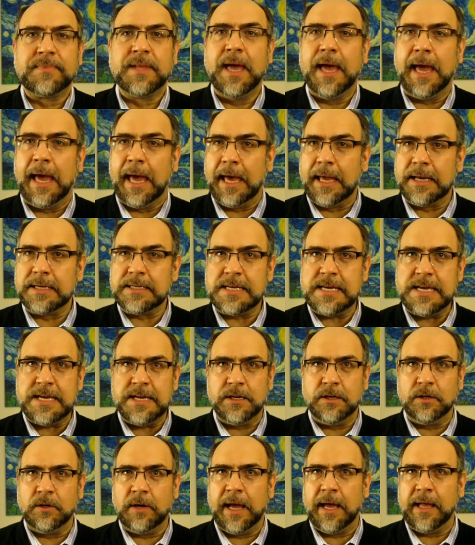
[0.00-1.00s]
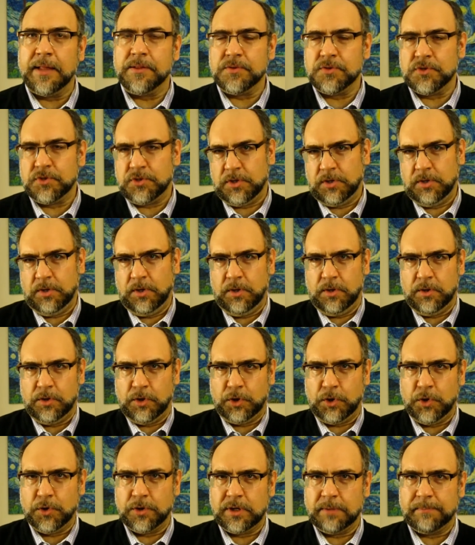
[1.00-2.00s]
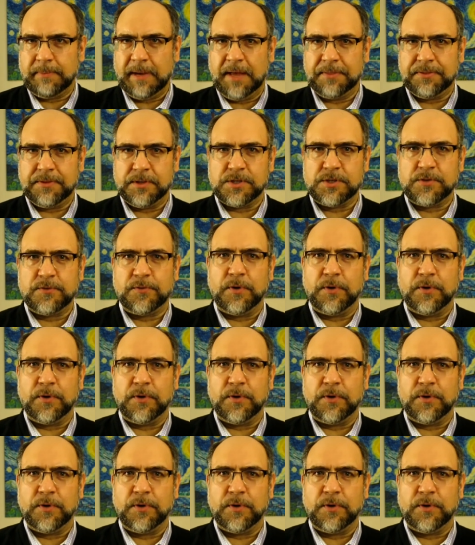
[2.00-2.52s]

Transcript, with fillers: And here ends the good about this